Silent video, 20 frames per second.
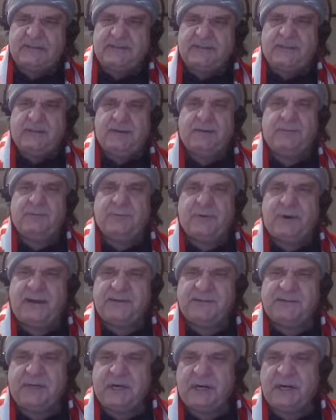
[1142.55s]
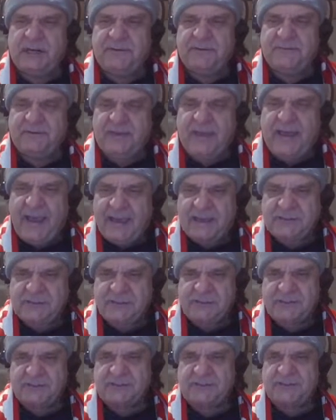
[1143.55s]
the price target for the
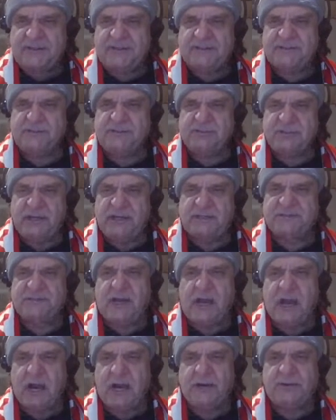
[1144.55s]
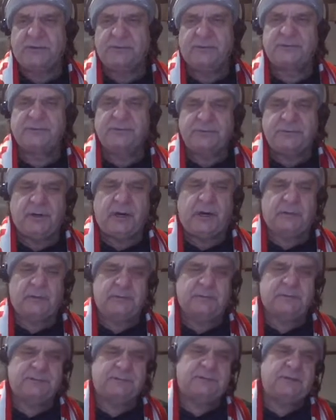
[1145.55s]
hedgies is just under
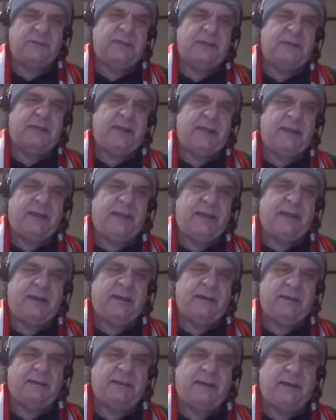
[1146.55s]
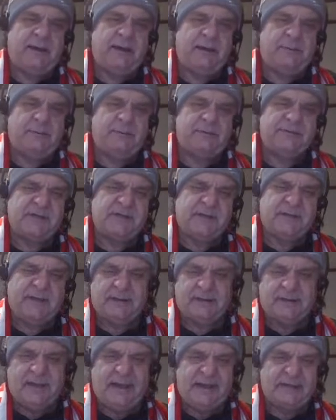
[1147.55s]
$2. And we saw
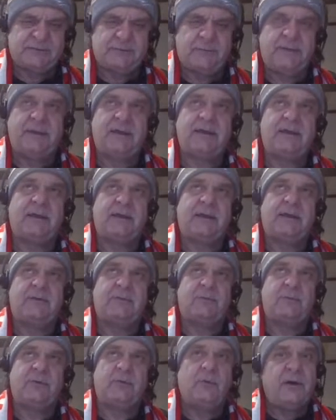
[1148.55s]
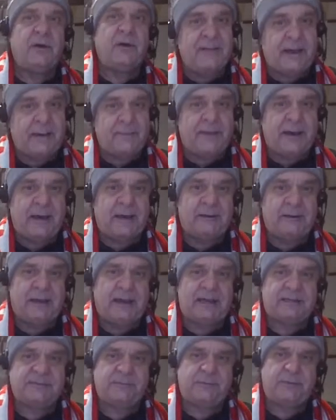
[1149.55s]
that last week, and we won that battle
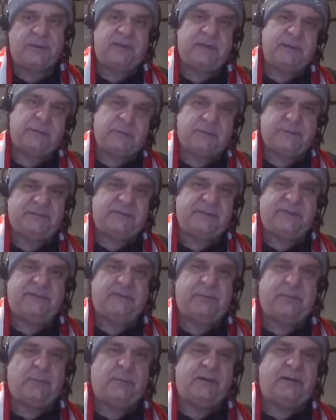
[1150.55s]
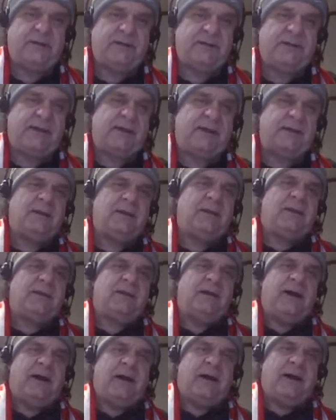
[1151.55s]
last week, and we'll see if we win it again.
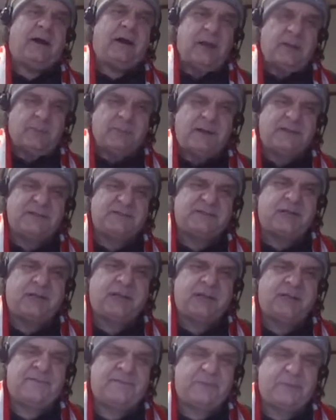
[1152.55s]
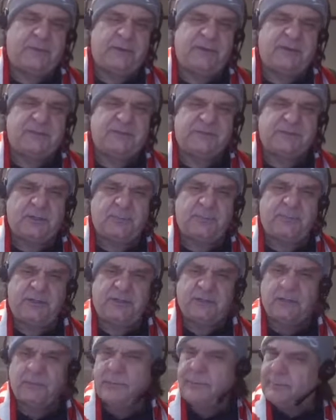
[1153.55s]
Our price target for the week is going to be
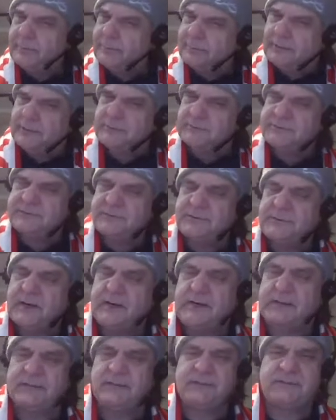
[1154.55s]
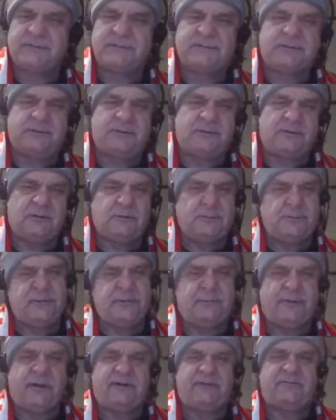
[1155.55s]
a little bit below $2 or a little bit
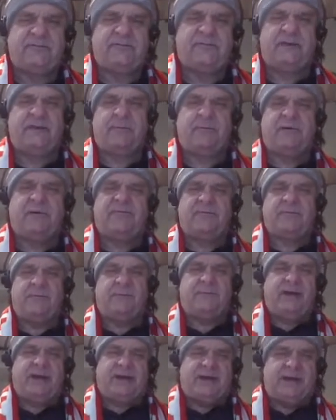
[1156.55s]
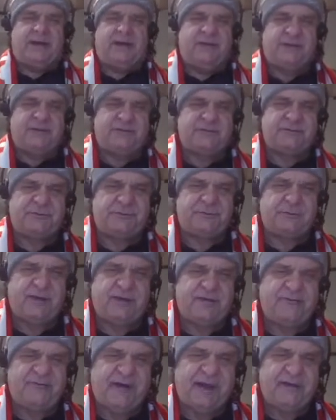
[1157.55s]
above, anywhere from $1.90 to
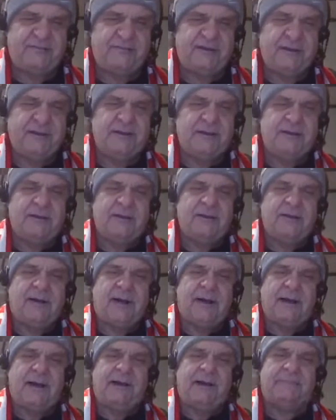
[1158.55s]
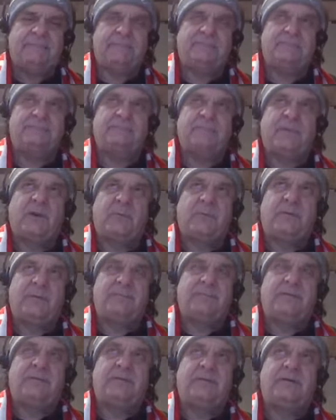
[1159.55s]
$2.25. We
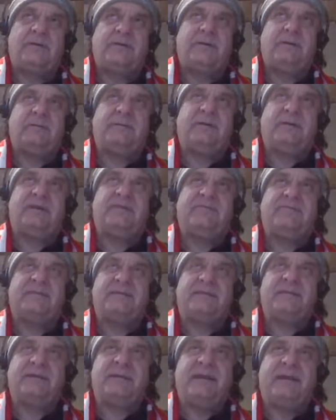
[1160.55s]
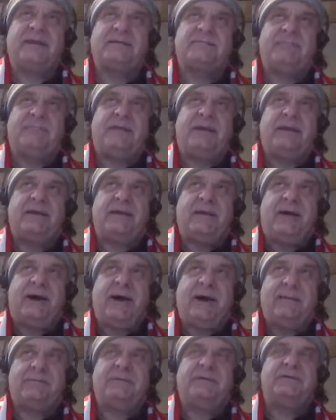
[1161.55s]
believe that the next big
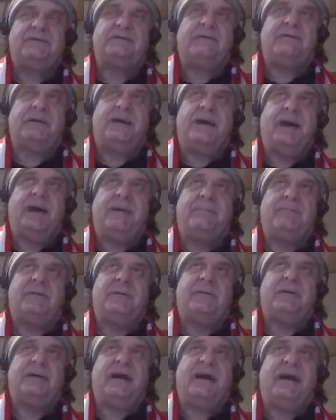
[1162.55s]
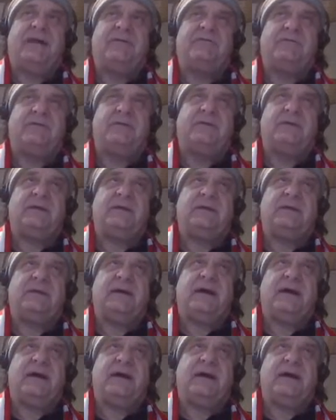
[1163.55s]
up is going to happen after the